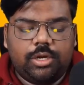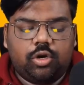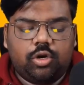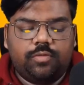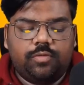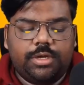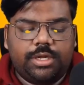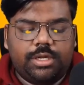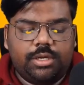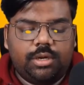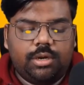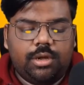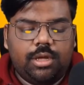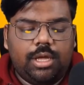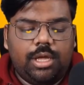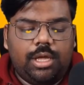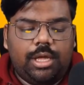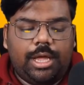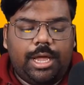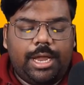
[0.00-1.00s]
over here,
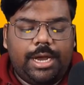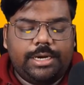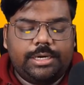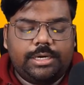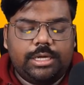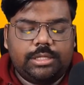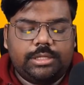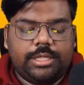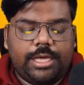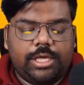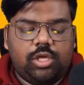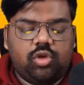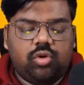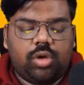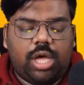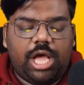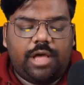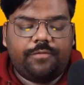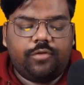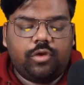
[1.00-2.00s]
and there you
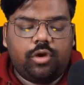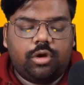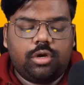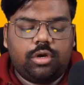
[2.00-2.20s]
have your